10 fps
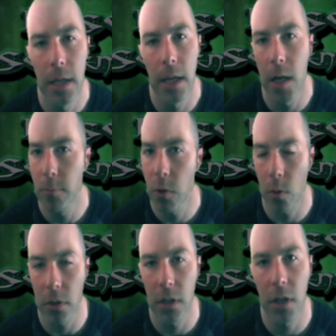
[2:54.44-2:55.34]
And I'm
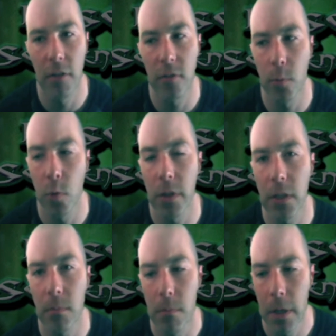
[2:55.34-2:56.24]
totally uncomfortable with
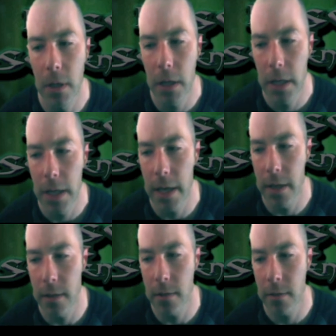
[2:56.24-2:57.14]
it,
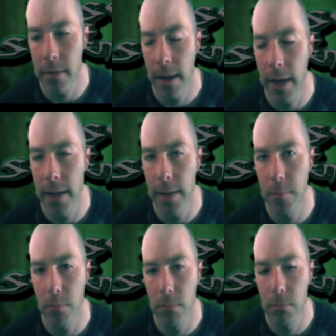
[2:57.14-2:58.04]
and I
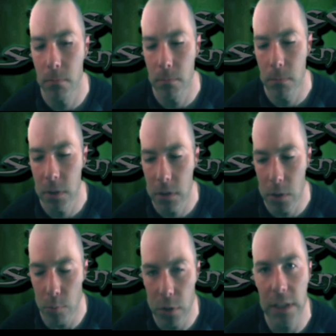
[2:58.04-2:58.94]
am
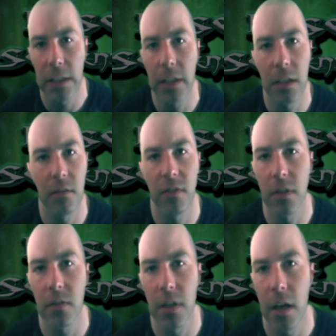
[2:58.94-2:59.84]
completely
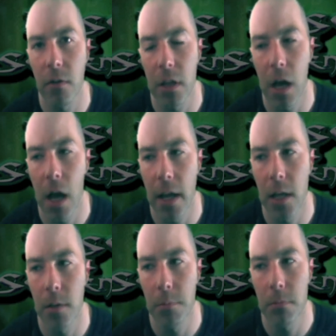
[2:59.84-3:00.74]
convinced now that I
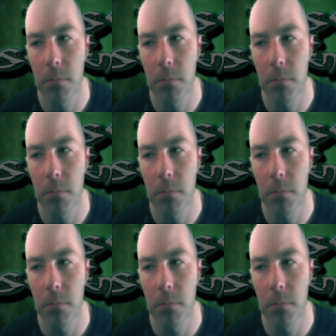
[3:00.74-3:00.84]
am